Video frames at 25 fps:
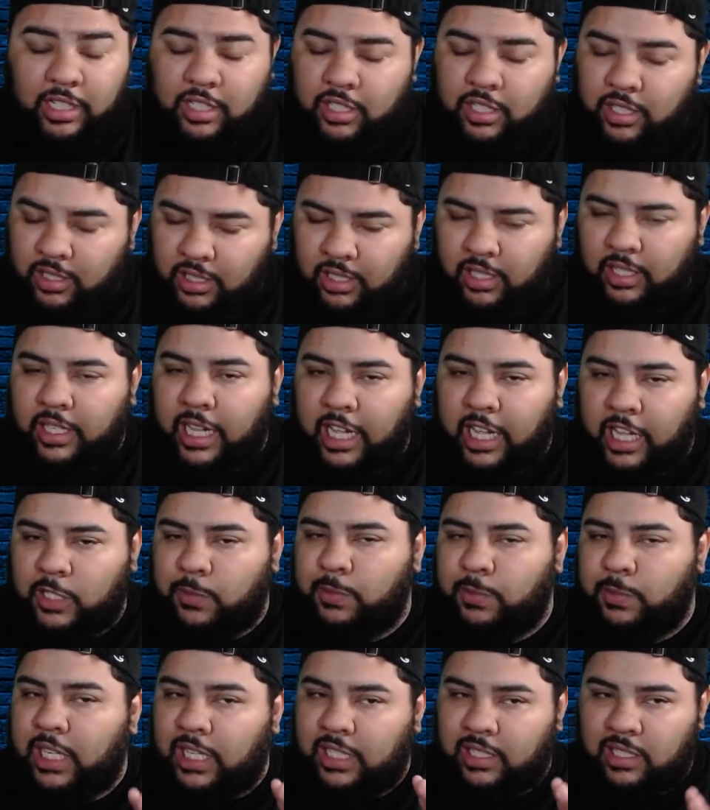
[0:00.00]
She's still in the House, but
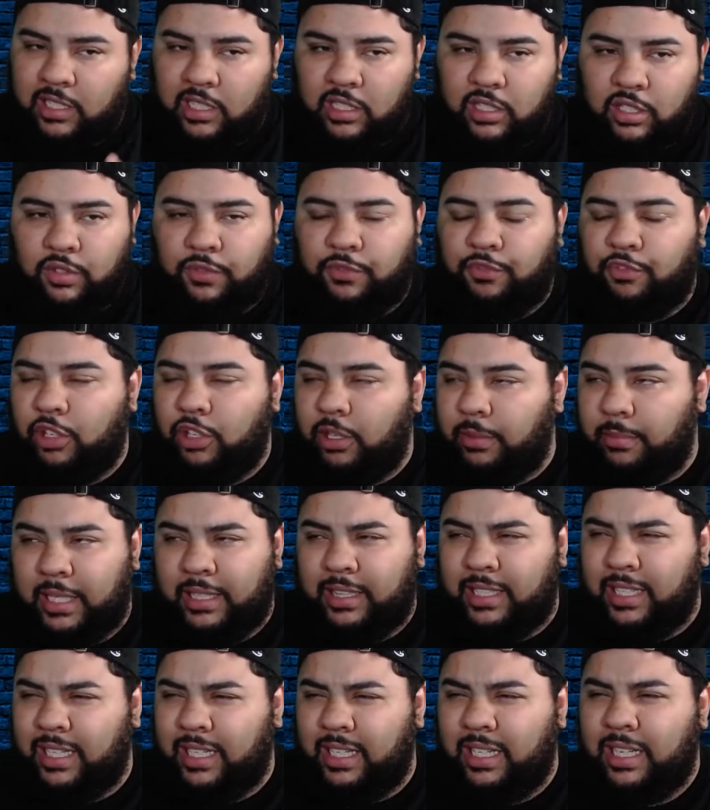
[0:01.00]
she got censured from, I
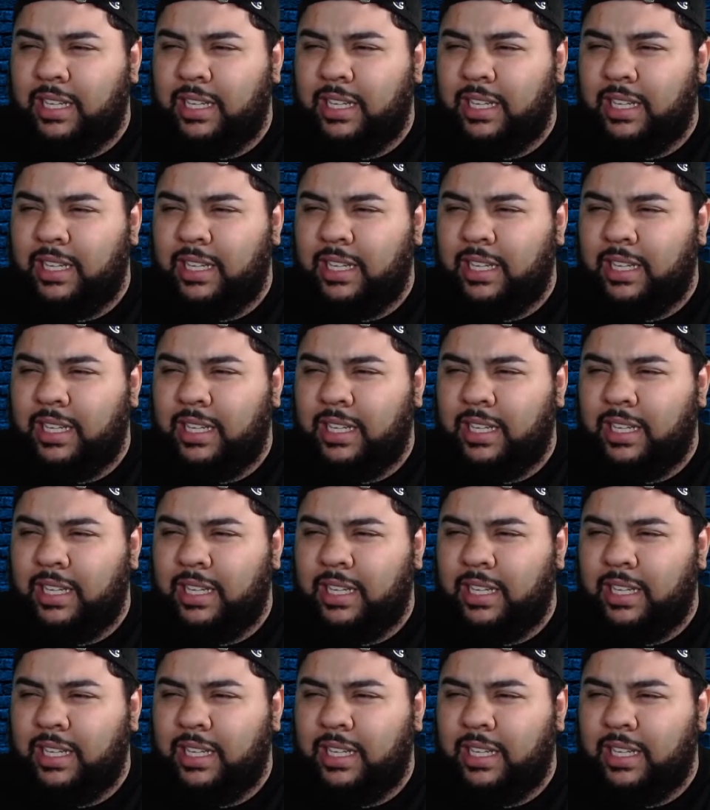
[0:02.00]
think,